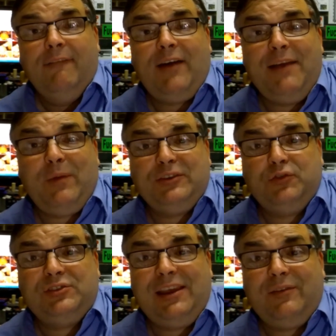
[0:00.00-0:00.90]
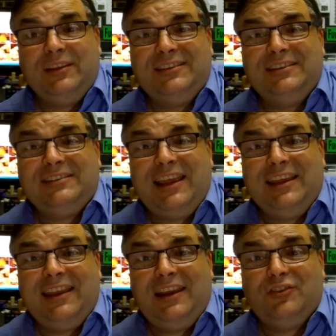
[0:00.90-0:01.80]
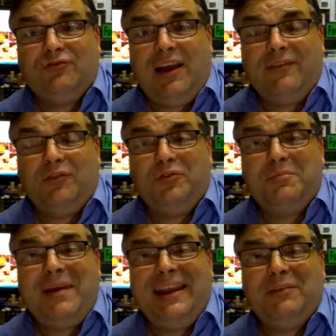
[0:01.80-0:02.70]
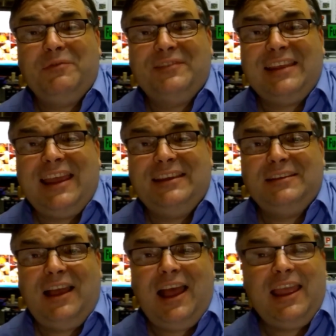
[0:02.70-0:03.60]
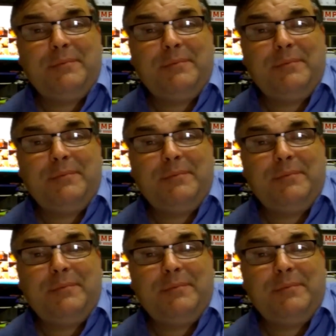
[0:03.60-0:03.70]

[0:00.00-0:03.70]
5127. This is a Calatrava automatic with date. I